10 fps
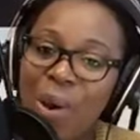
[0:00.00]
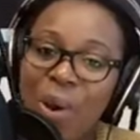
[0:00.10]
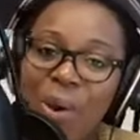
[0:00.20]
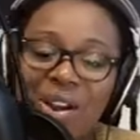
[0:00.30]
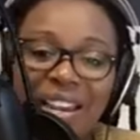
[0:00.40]

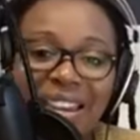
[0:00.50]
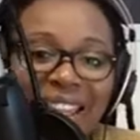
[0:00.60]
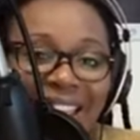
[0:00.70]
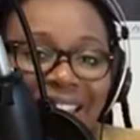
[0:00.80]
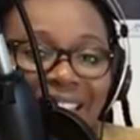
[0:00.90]
Or
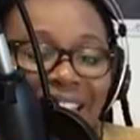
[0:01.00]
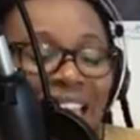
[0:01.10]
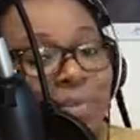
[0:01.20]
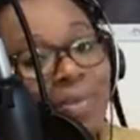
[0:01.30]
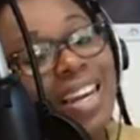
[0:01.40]
nee,
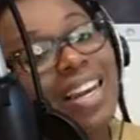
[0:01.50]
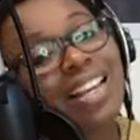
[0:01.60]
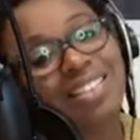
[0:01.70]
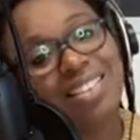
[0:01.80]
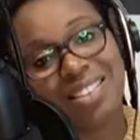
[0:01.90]
ik ben
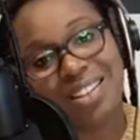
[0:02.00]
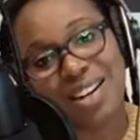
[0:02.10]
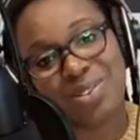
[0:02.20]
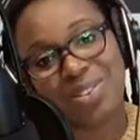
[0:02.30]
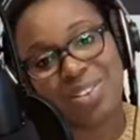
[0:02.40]
niet
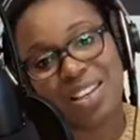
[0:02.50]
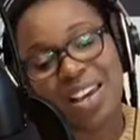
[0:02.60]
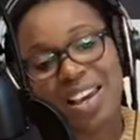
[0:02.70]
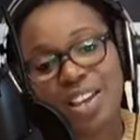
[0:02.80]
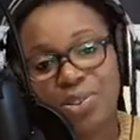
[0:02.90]
getrouwd.
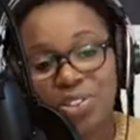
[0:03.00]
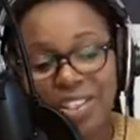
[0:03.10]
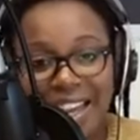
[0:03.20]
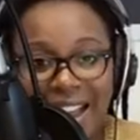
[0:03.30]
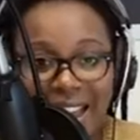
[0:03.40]
Dus
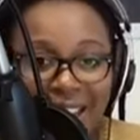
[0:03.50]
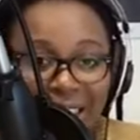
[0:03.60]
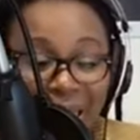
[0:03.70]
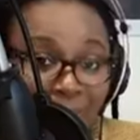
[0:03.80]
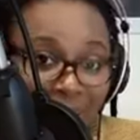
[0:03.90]
ja,
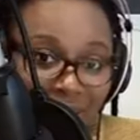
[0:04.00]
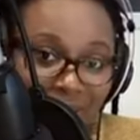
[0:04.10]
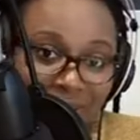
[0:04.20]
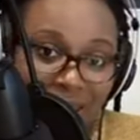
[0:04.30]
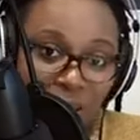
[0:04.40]
ik ben
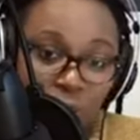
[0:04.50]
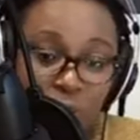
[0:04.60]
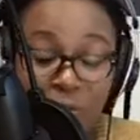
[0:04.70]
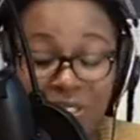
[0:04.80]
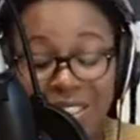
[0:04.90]
getrouwd,
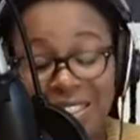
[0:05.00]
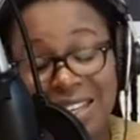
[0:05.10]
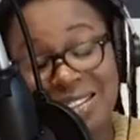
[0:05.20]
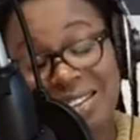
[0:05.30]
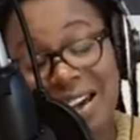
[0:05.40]
which means
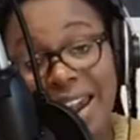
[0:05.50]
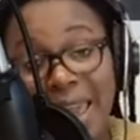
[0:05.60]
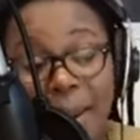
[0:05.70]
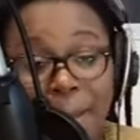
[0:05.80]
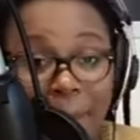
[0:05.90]
yes, I
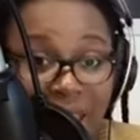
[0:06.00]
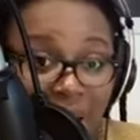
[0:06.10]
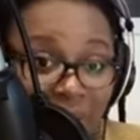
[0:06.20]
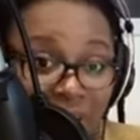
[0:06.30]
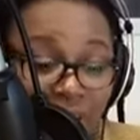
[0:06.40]
am
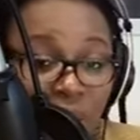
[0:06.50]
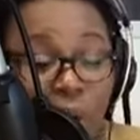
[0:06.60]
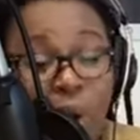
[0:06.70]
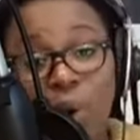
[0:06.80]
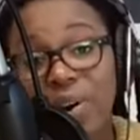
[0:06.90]
married.
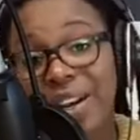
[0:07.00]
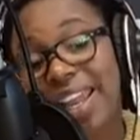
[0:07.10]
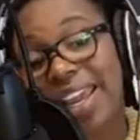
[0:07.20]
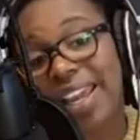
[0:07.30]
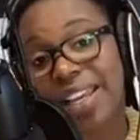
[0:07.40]
Or
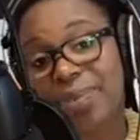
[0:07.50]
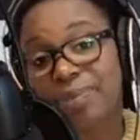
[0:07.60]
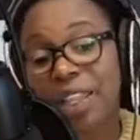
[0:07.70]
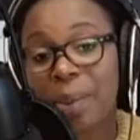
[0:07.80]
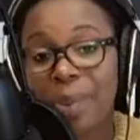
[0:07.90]
nee,
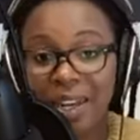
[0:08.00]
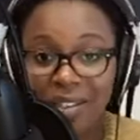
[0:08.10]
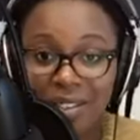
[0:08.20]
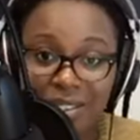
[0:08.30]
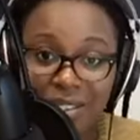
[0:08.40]
ik ben niet
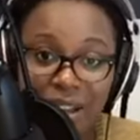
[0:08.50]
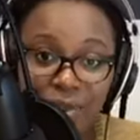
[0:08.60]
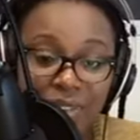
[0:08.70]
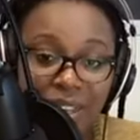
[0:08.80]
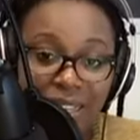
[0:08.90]

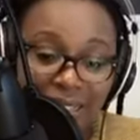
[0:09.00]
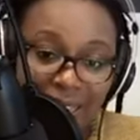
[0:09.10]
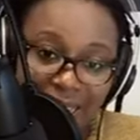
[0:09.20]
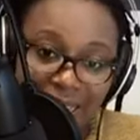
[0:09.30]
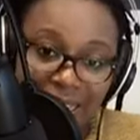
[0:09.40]
getrouwd.
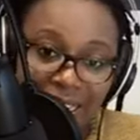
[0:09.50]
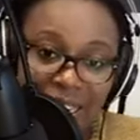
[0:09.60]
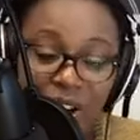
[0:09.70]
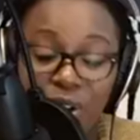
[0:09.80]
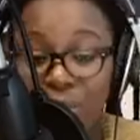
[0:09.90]
Nee,
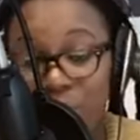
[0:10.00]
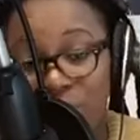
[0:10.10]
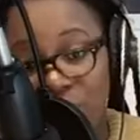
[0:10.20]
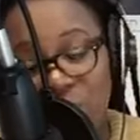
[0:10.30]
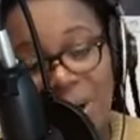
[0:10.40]
or
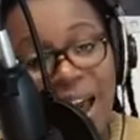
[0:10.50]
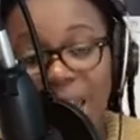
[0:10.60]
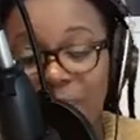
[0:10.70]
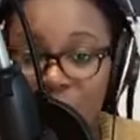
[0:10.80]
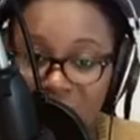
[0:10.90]
no, I
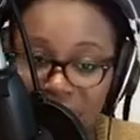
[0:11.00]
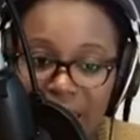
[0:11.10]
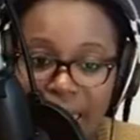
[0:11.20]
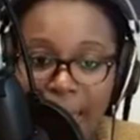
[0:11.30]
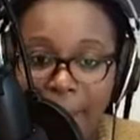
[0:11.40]
am not
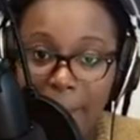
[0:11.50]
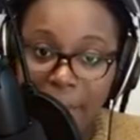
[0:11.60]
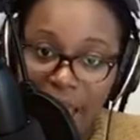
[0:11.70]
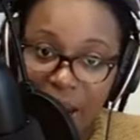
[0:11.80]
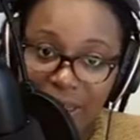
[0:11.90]

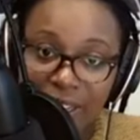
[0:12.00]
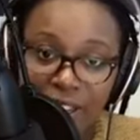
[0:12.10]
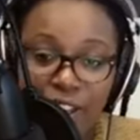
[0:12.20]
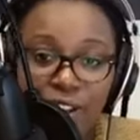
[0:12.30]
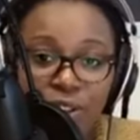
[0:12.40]
married.
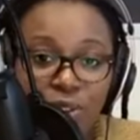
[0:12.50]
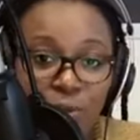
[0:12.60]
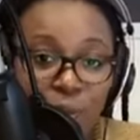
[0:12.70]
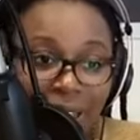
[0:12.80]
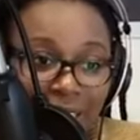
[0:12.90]
Dus
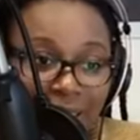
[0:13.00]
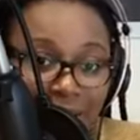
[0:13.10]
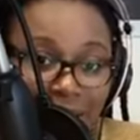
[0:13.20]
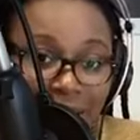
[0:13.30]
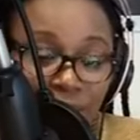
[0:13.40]
ben je
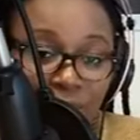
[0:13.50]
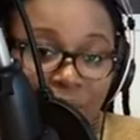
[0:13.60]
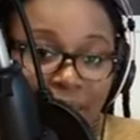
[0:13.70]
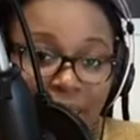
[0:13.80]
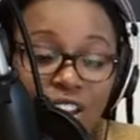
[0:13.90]
getrouwd
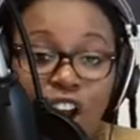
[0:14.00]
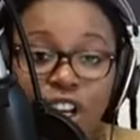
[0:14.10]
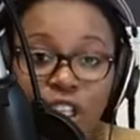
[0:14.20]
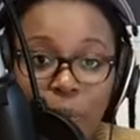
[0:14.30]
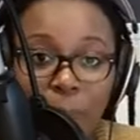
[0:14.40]
is are
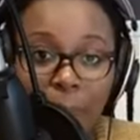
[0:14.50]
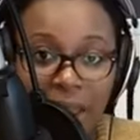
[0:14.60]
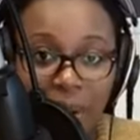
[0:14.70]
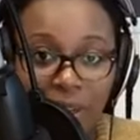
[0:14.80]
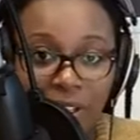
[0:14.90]
you married?